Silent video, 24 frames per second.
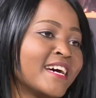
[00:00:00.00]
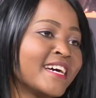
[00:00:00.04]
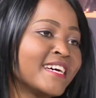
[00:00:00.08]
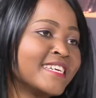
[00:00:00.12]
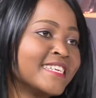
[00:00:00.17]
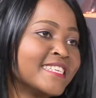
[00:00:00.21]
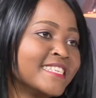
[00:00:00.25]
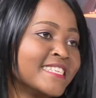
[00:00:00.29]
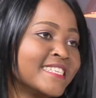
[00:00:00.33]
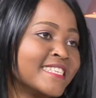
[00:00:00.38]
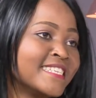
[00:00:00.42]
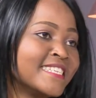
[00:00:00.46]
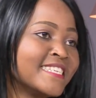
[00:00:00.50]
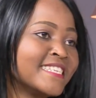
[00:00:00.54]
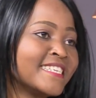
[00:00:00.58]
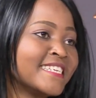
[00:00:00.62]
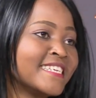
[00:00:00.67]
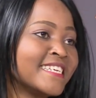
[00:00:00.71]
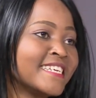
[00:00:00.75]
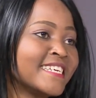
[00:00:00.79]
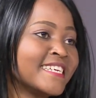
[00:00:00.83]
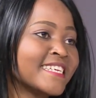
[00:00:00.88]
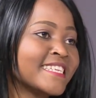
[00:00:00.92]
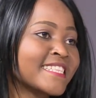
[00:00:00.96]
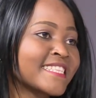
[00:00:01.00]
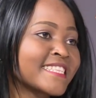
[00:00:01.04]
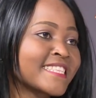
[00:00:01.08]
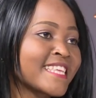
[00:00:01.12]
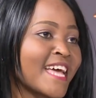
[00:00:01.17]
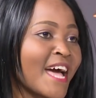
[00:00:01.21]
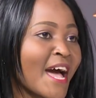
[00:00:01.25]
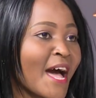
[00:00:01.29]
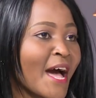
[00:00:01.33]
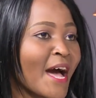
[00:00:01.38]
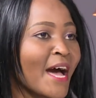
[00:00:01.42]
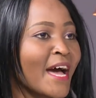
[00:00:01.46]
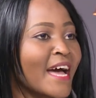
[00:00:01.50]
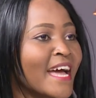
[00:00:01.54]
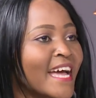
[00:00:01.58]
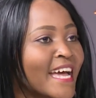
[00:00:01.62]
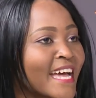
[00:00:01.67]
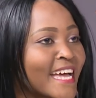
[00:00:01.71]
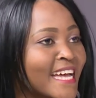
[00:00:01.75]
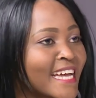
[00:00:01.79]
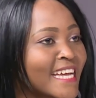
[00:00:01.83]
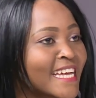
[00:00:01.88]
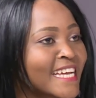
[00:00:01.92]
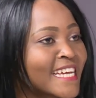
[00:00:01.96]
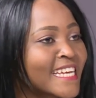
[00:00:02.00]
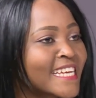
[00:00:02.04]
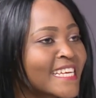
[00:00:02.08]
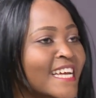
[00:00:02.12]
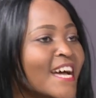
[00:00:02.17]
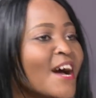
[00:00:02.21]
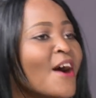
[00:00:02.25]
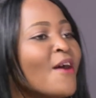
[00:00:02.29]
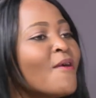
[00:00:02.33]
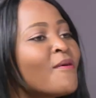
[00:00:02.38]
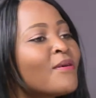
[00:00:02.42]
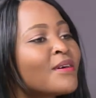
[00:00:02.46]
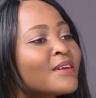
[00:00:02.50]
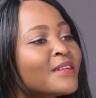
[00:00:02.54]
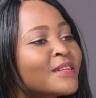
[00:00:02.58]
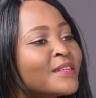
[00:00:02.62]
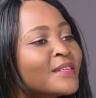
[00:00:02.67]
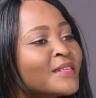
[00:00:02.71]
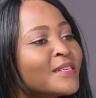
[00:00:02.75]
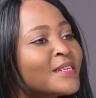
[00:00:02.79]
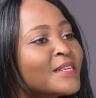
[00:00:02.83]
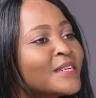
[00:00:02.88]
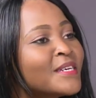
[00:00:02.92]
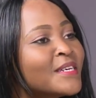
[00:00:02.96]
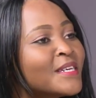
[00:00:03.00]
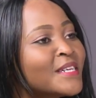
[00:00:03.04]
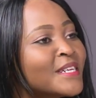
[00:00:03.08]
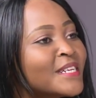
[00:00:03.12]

It's great being here. Thank you. I saw that on a news